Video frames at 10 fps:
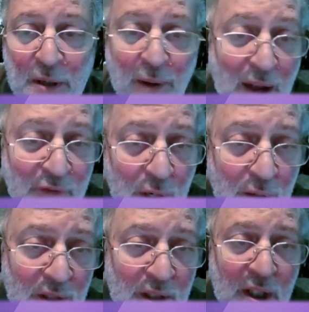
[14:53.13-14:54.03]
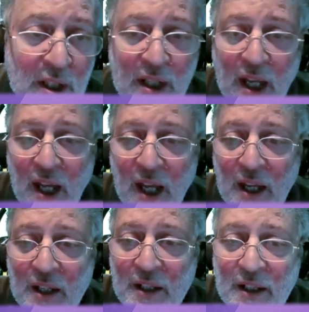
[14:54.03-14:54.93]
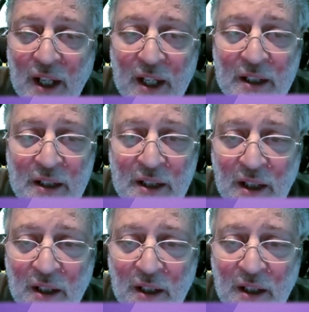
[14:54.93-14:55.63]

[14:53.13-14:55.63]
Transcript: Graffo and